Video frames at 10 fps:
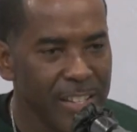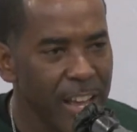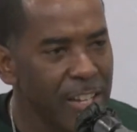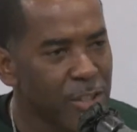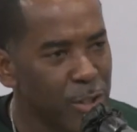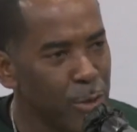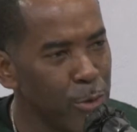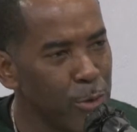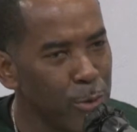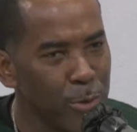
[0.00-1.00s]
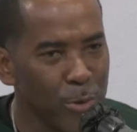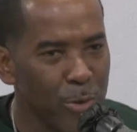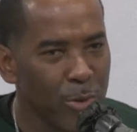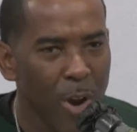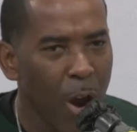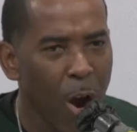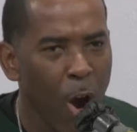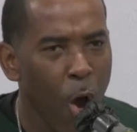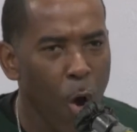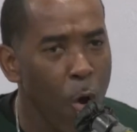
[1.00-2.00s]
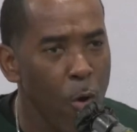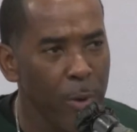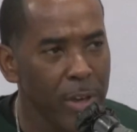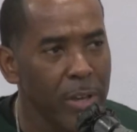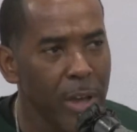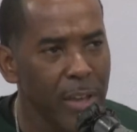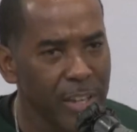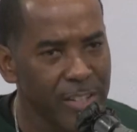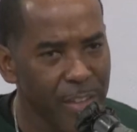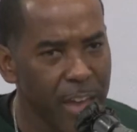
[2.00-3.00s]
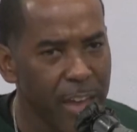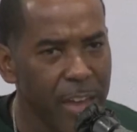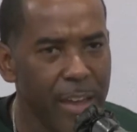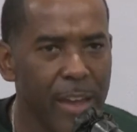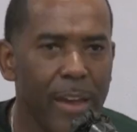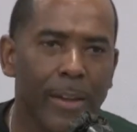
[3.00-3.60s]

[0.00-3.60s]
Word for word: Yes, you are always there.